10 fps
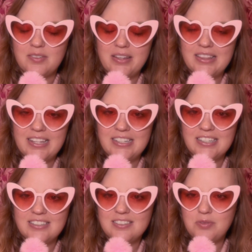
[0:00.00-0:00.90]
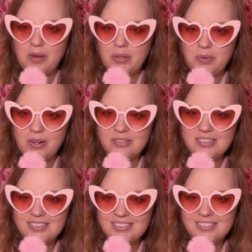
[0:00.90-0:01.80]
about later. Probably won't.
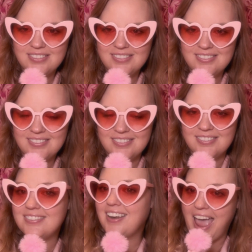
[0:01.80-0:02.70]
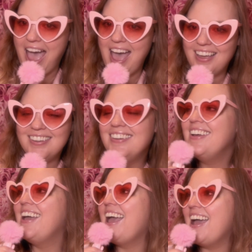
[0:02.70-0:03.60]
Nah.
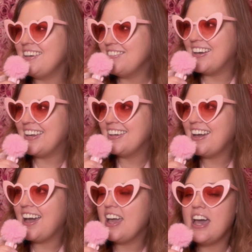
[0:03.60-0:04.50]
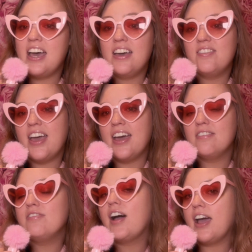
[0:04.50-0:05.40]
Anyway, I have had
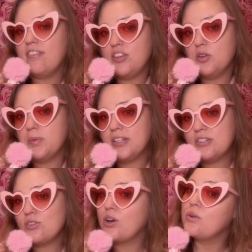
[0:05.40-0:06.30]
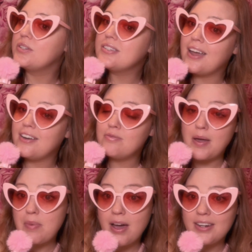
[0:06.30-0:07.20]
5 humans grow inside of my
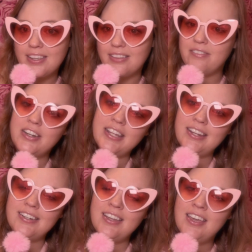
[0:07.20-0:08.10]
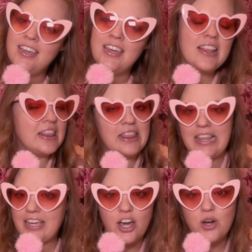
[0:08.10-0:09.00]
body, living in
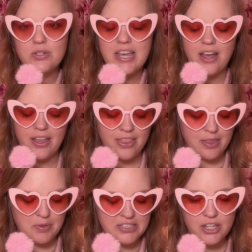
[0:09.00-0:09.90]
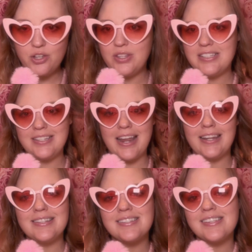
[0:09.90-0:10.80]
like a hotel. And let me tell you, these
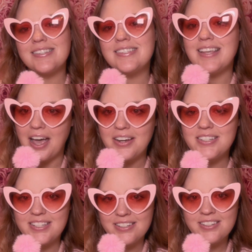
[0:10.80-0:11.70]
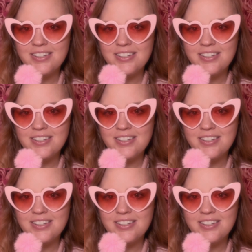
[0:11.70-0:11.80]
tenants sucked.